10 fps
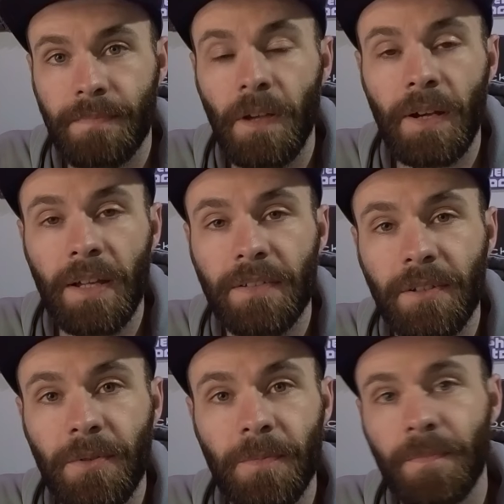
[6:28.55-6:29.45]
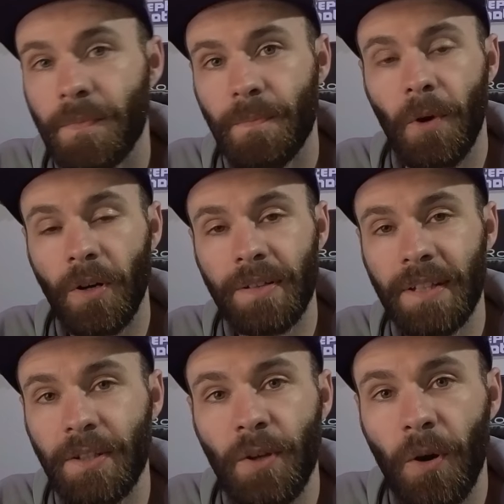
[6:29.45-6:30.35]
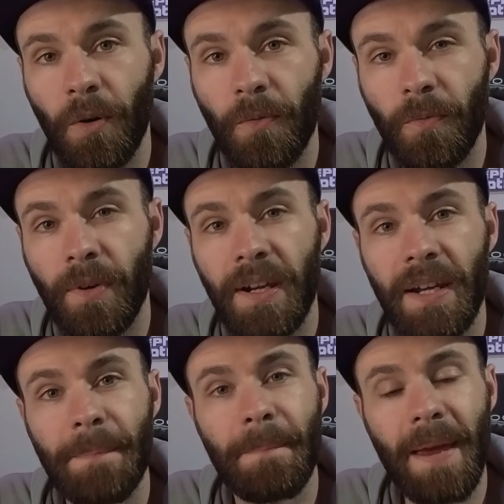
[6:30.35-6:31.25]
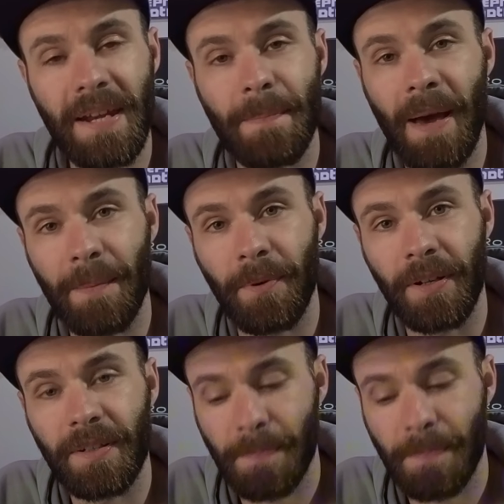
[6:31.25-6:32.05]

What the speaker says: Okay, so honestly, not really many bad points.